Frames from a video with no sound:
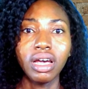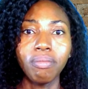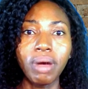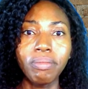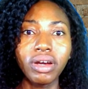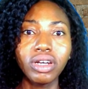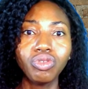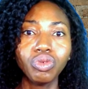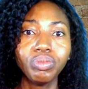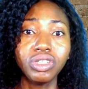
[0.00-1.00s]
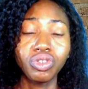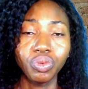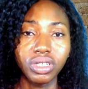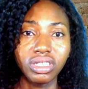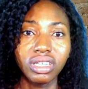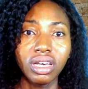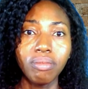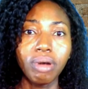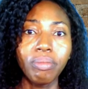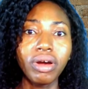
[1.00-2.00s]
My marriage will be sweet.
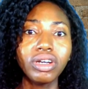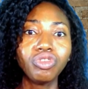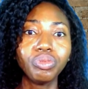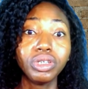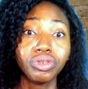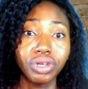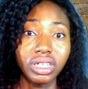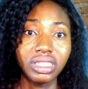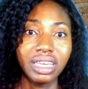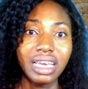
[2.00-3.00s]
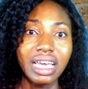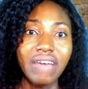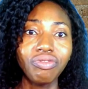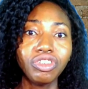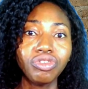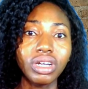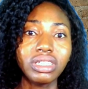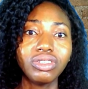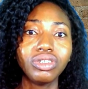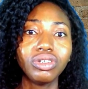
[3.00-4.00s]
My marriage will be great. Every
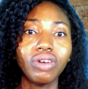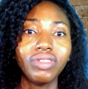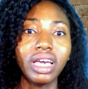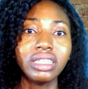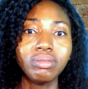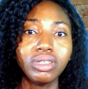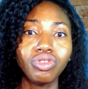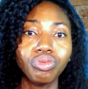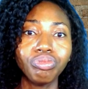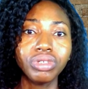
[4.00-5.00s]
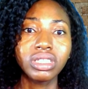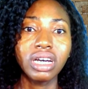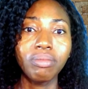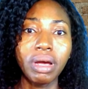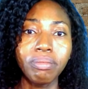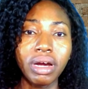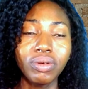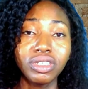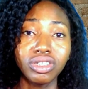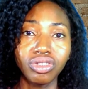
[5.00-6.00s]
strategy of the enemy to bring down my
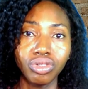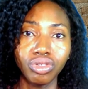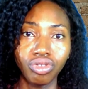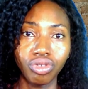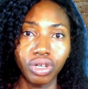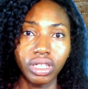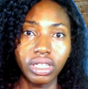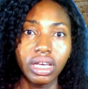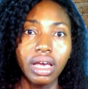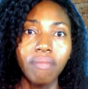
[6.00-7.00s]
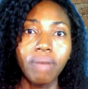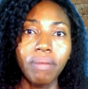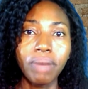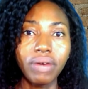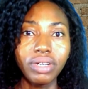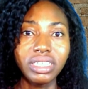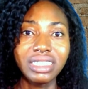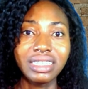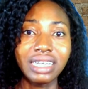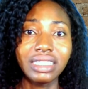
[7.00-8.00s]
marriage is destroyed. My marriage
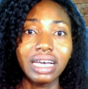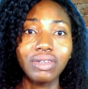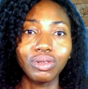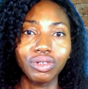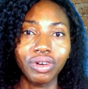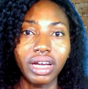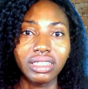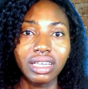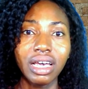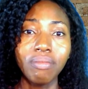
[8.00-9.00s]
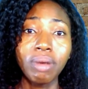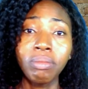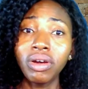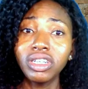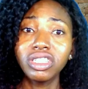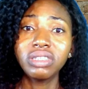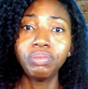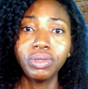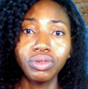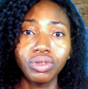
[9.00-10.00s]
is centered on Christ. My marriage is
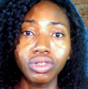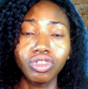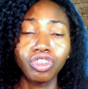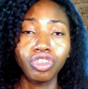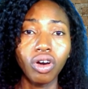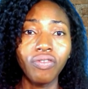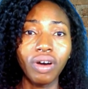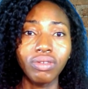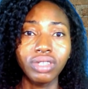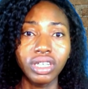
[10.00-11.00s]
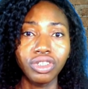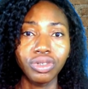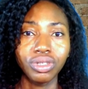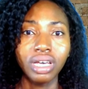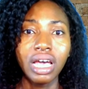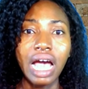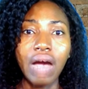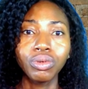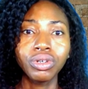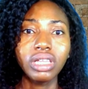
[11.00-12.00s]
built on the sure foundation. I
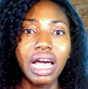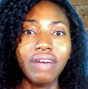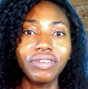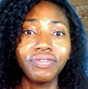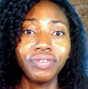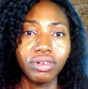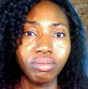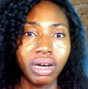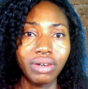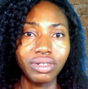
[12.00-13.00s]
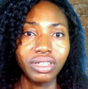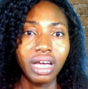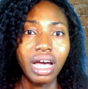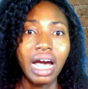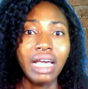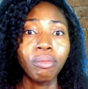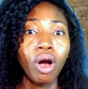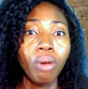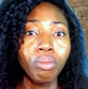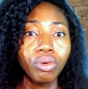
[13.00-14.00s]
will not have a failed marriage. I am
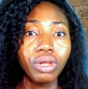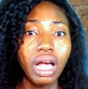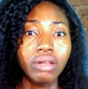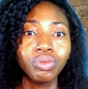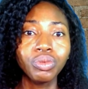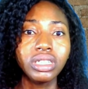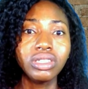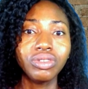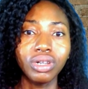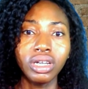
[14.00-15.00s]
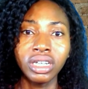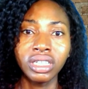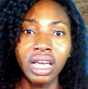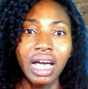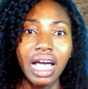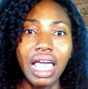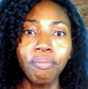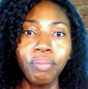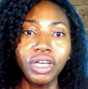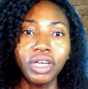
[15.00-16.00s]
humble and willing to learn. I
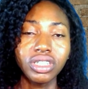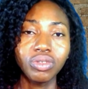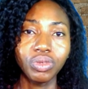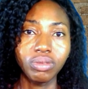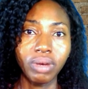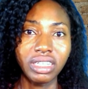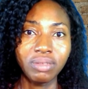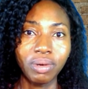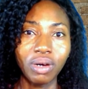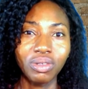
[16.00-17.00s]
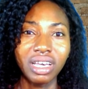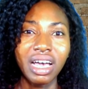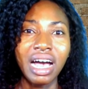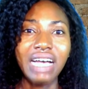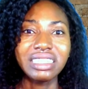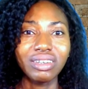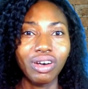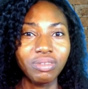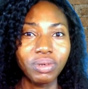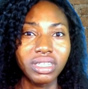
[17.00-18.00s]
am patient with my spouse. As a
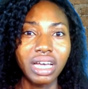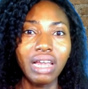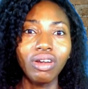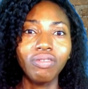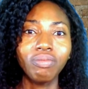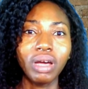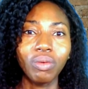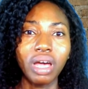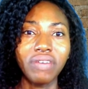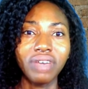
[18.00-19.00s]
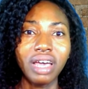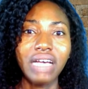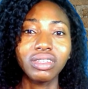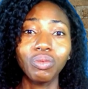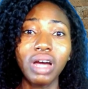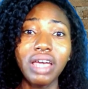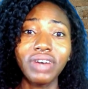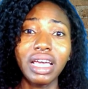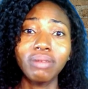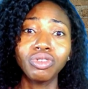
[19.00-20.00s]
husband, I love my wife. As a wife, I
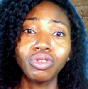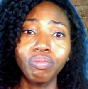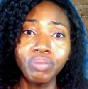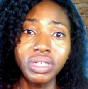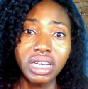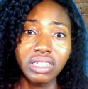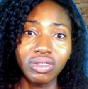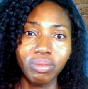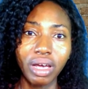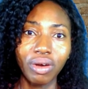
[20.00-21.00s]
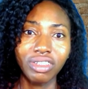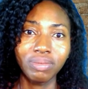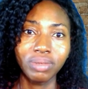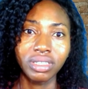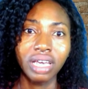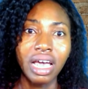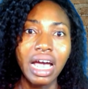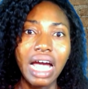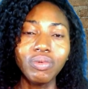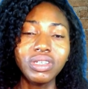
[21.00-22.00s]
am submitted to my husband.
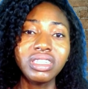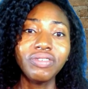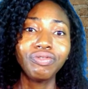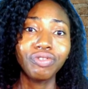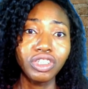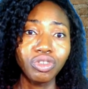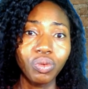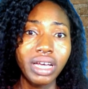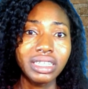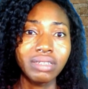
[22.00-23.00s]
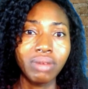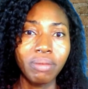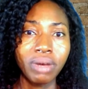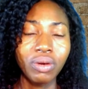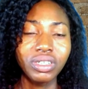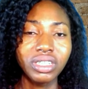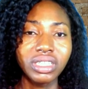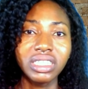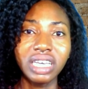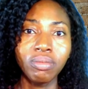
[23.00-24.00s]
I receive fresh wine in my marriage in the
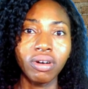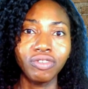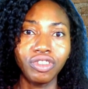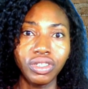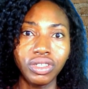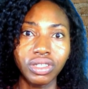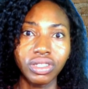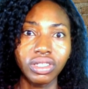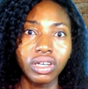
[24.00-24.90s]
name of Jesus.